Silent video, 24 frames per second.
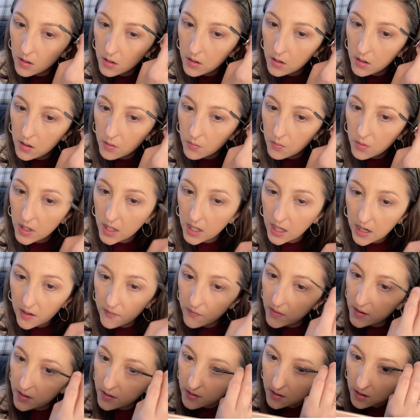And when I have
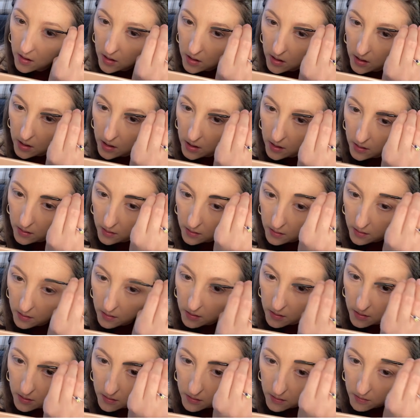this on,
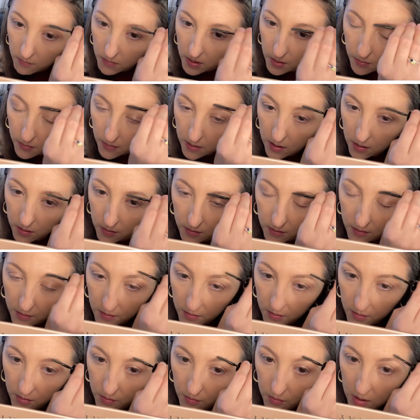my brows
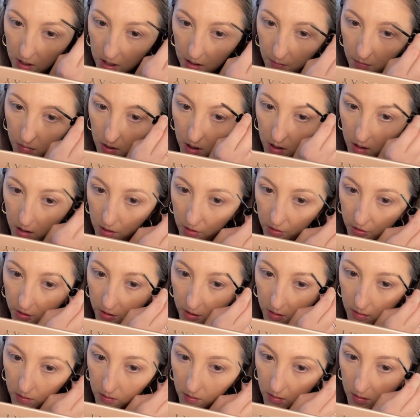do not budge
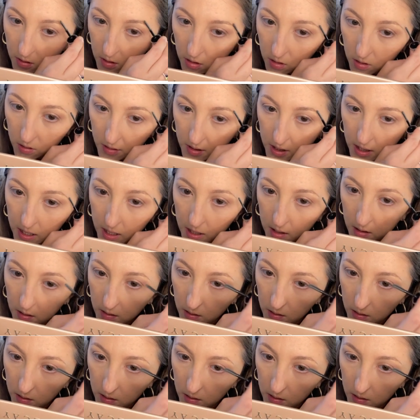all day.